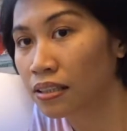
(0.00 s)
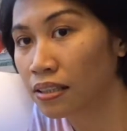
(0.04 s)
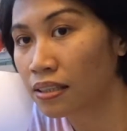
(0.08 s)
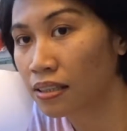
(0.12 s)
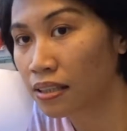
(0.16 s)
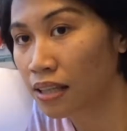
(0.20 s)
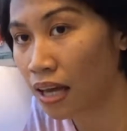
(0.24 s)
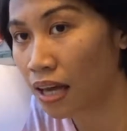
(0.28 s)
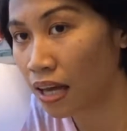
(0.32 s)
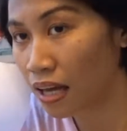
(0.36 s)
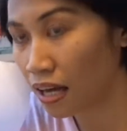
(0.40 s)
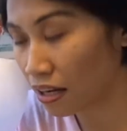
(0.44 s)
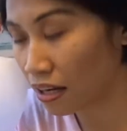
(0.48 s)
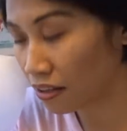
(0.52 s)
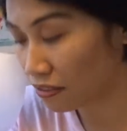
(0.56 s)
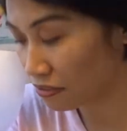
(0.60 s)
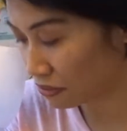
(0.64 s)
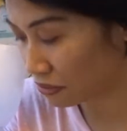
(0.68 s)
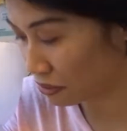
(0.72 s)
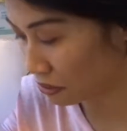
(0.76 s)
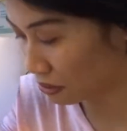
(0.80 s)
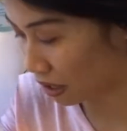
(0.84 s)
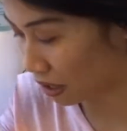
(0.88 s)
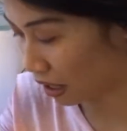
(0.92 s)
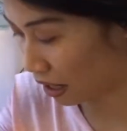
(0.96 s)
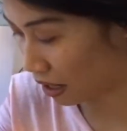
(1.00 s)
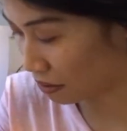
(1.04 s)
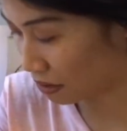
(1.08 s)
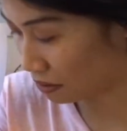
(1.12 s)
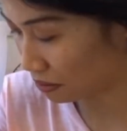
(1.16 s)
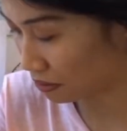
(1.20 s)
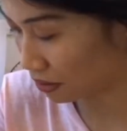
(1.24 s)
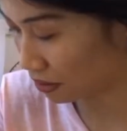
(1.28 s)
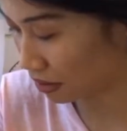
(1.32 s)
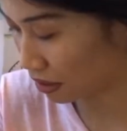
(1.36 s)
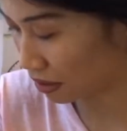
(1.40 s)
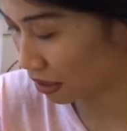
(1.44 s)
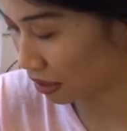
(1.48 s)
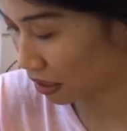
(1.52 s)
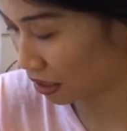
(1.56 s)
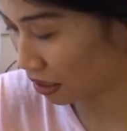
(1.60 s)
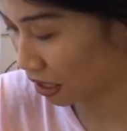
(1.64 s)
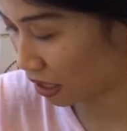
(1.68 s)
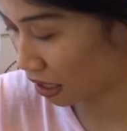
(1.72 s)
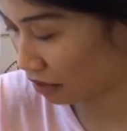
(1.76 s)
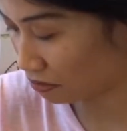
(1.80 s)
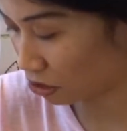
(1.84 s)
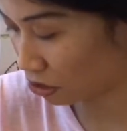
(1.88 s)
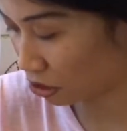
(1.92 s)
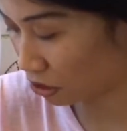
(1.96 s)
They have to count. And then they
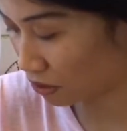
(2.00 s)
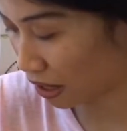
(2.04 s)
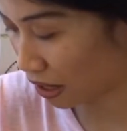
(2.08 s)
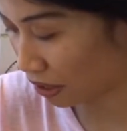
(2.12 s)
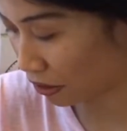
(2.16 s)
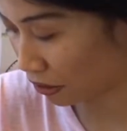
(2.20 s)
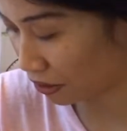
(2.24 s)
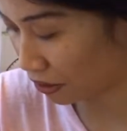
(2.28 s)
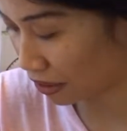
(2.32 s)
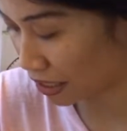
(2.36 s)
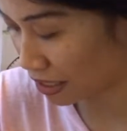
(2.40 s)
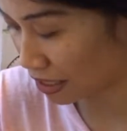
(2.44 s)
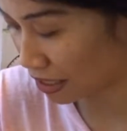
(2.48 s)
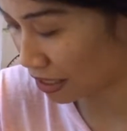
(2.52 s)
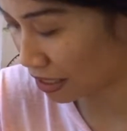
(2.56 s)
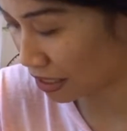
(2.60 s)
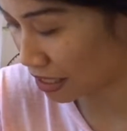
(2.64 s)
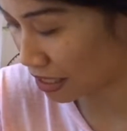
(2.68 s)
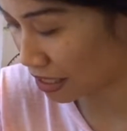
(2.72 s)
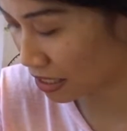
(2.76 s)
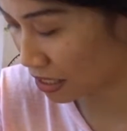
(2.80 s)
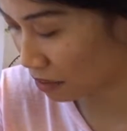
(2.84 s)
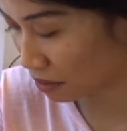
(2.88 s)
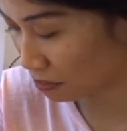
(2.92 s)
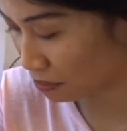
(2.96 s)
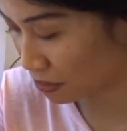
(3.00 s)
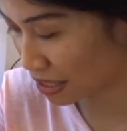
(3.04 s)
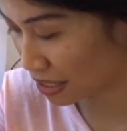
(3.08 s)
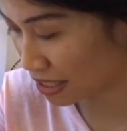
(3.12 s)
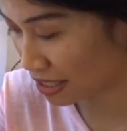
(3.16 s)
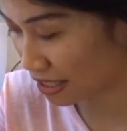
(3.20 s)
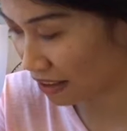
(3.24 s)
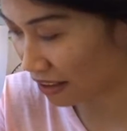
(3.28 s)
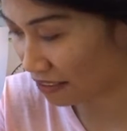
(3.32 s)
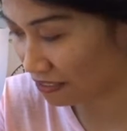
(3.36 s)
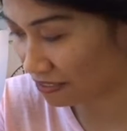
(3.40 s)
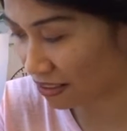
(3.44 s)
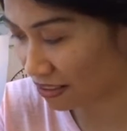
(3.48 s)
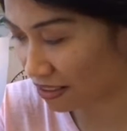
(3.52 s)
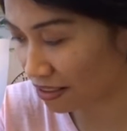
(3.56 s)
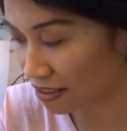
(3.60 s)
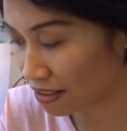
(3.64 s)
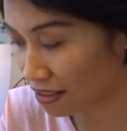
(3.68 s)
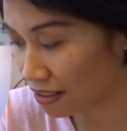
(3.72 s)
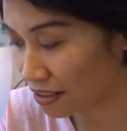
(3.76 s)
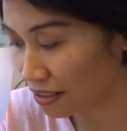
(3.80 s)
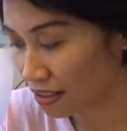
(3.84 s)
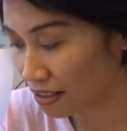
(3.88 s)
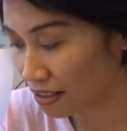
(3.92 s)
have to recognize that this is number 7.